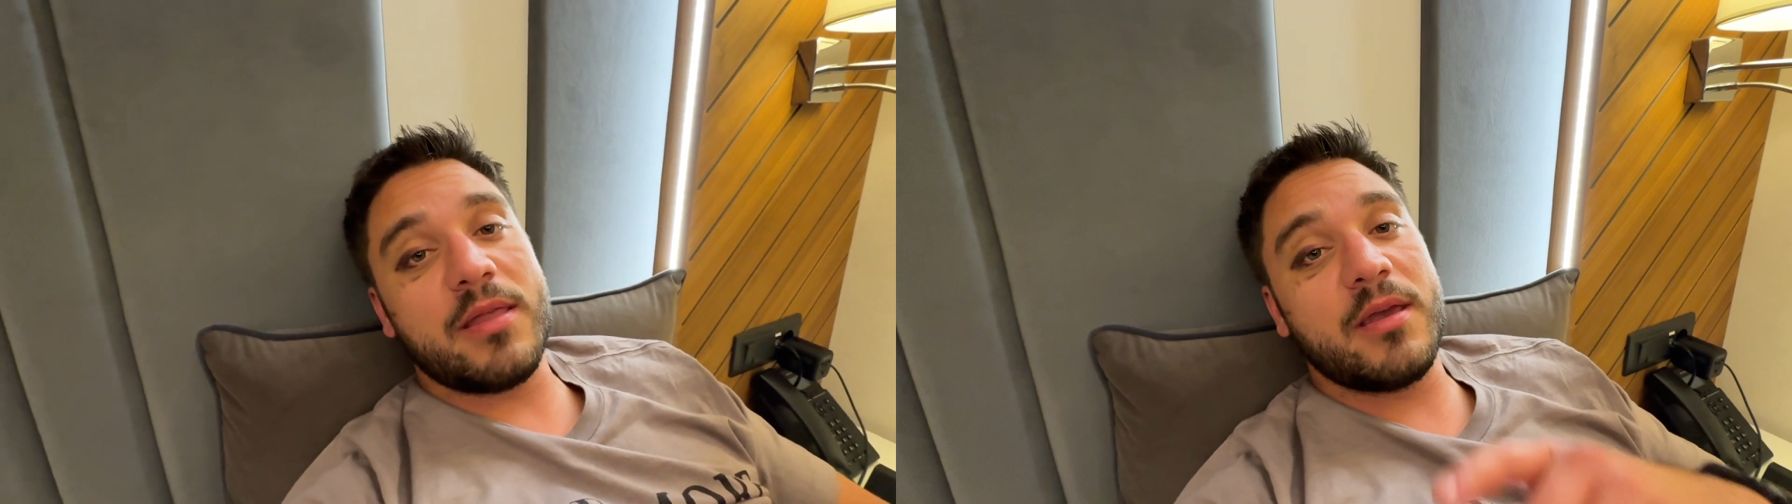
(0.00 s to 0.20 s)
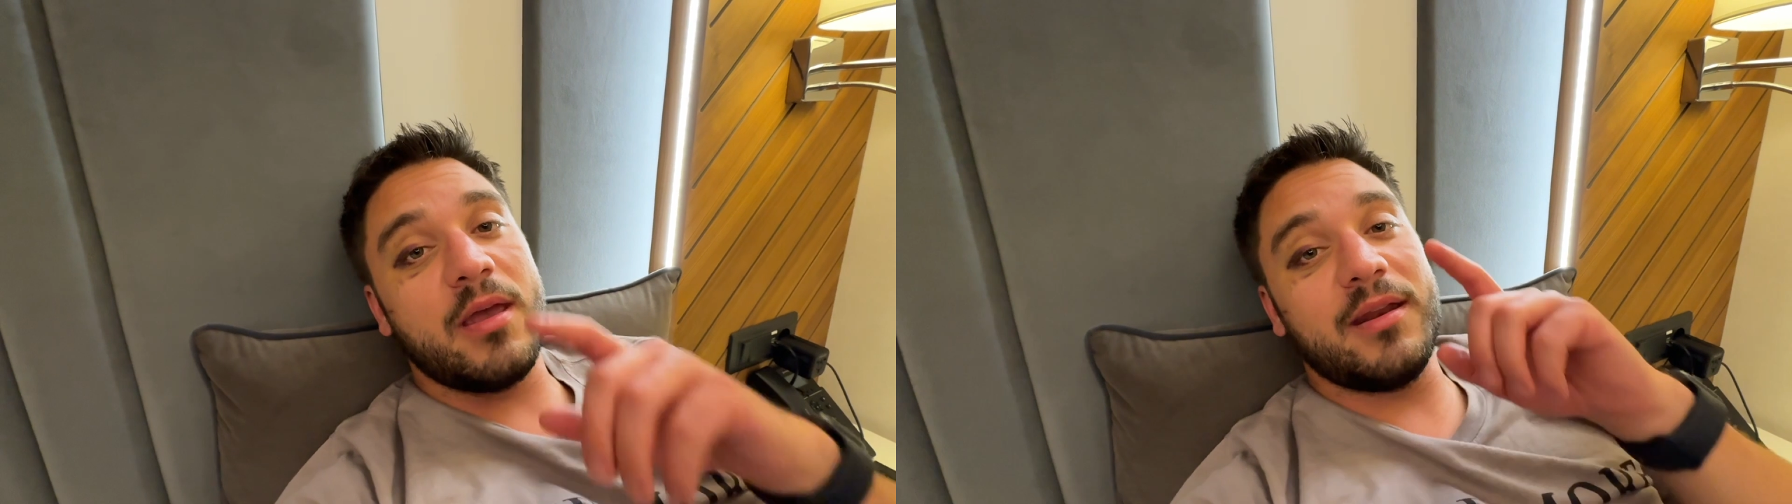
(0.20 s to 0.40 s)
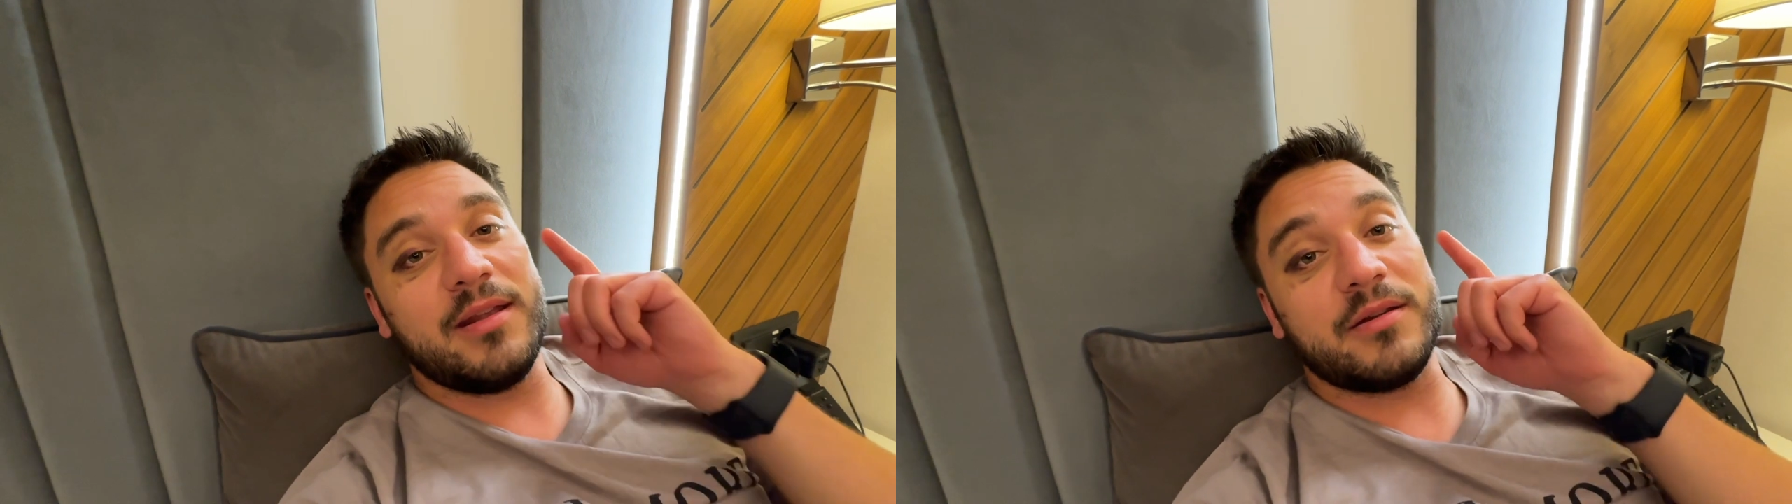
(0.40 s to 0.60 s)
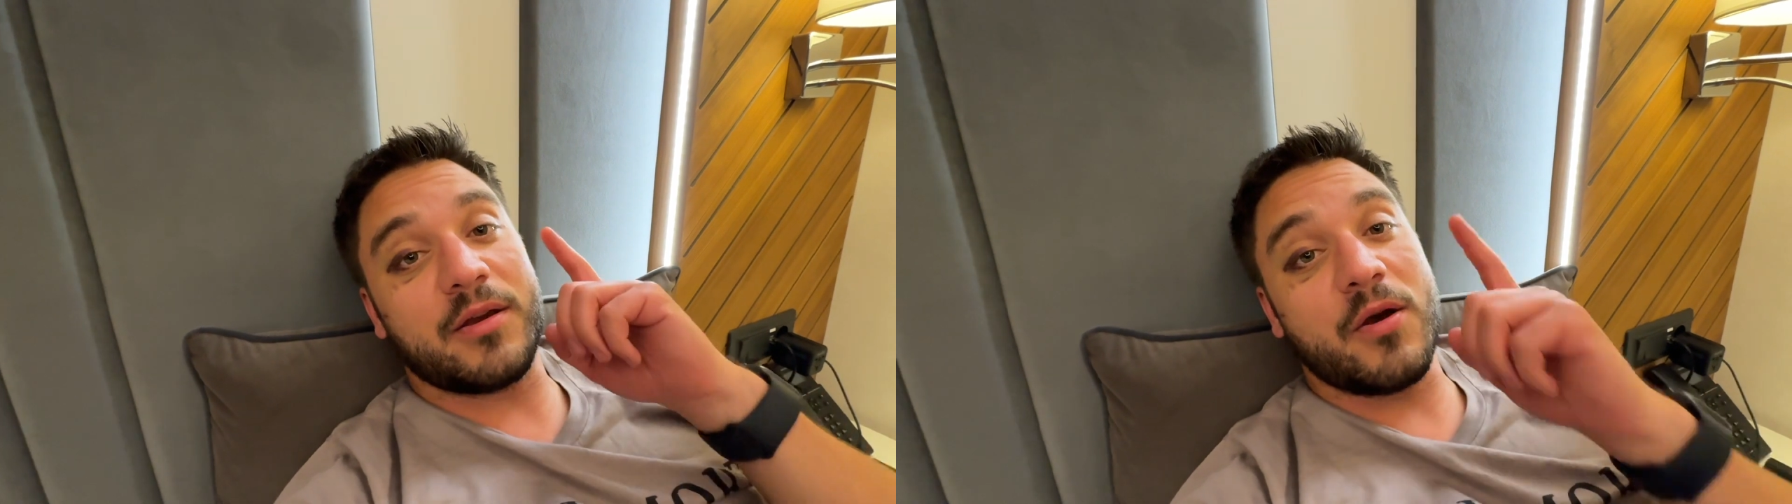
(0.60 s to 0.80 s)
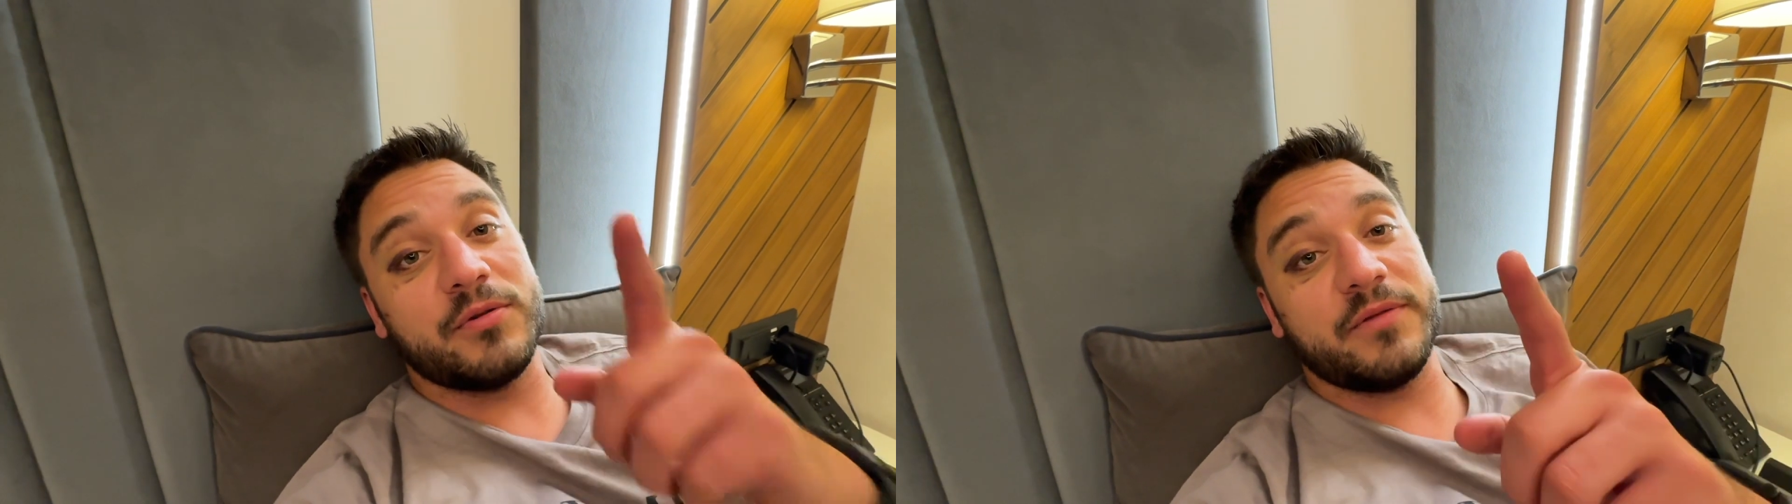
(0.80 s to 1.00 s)
and then into
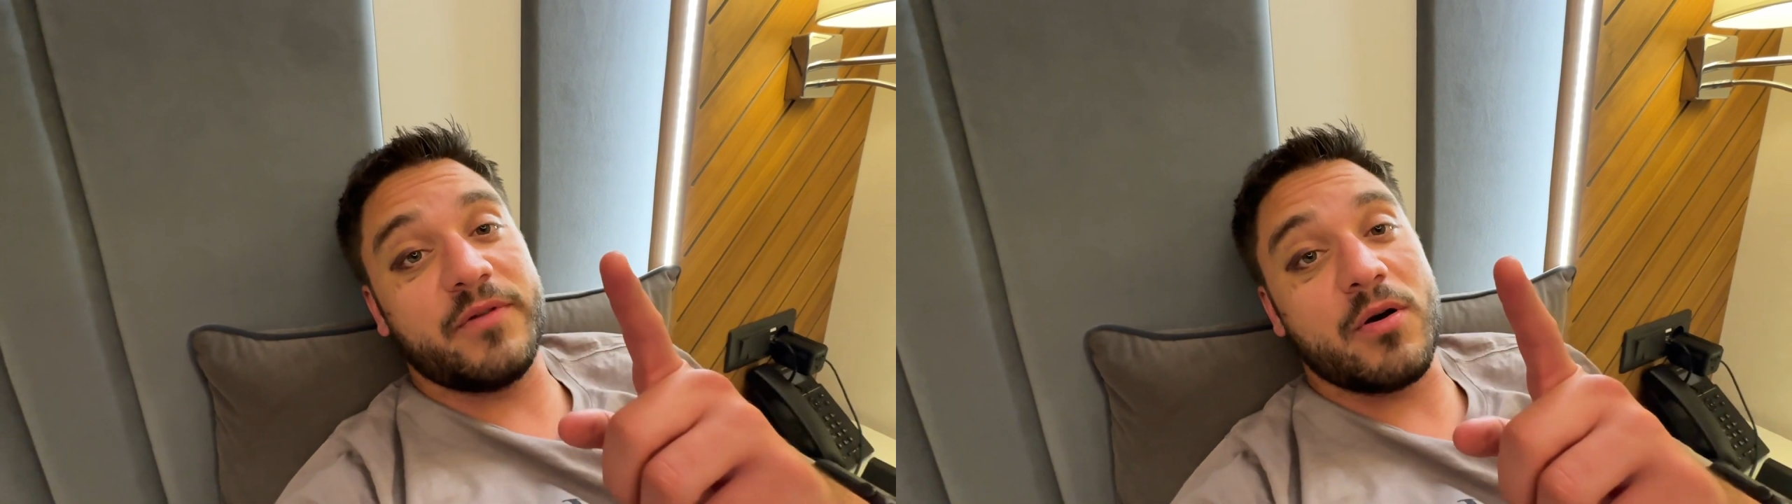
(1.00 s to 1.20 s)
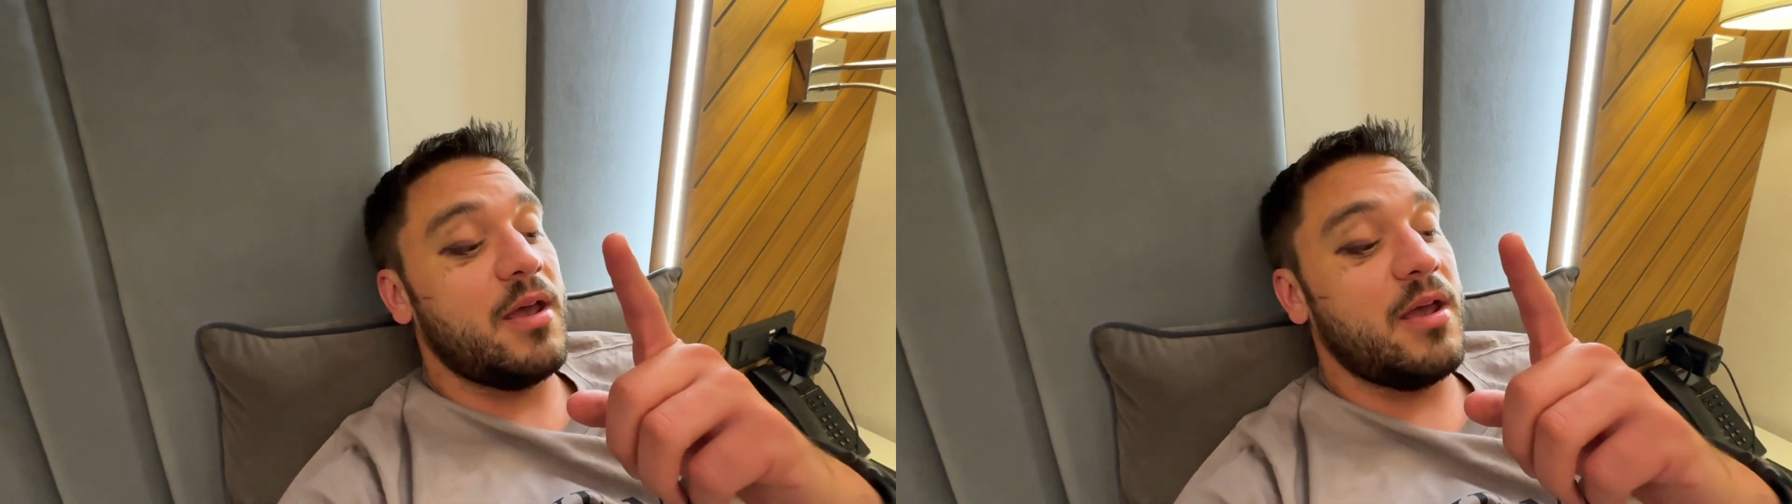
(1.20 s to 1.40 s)
Kosovo.